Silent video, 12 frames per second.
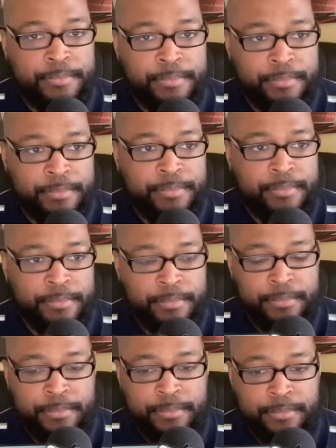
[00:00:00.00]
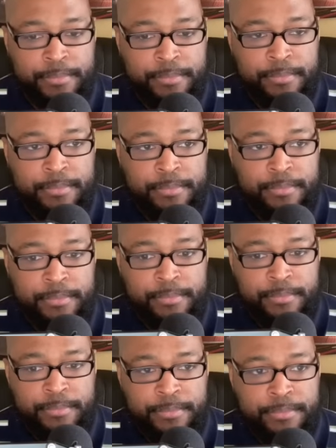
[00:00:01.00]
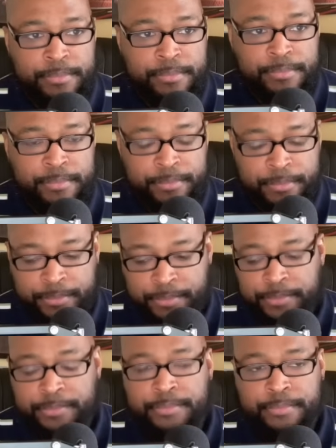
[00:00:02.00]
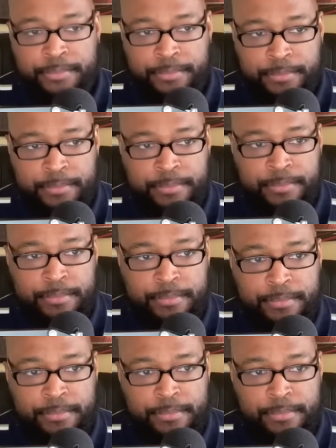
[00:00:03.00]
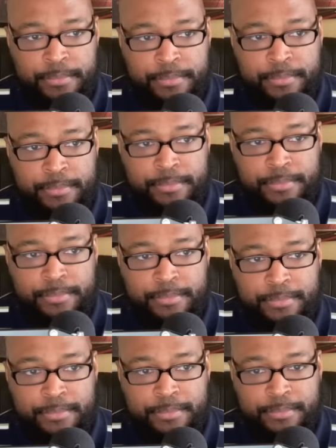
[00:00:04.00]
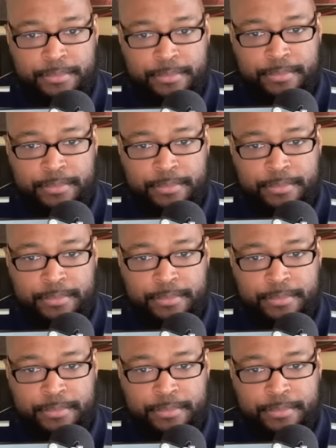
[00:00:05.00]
This person isn't speaking.